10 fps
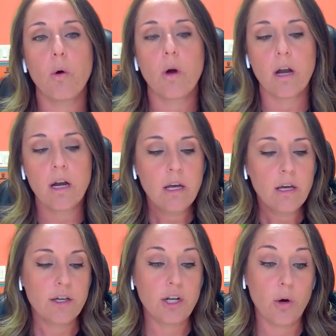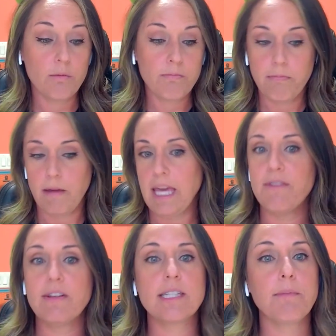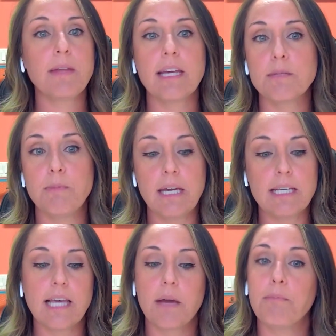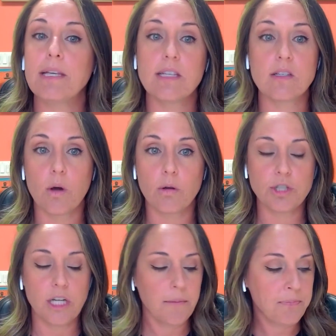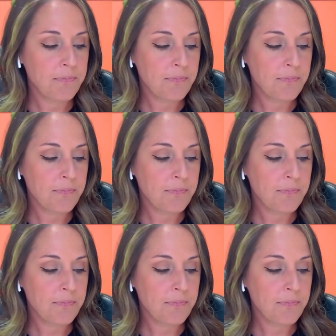Or, you know, even something as big as like business coaching.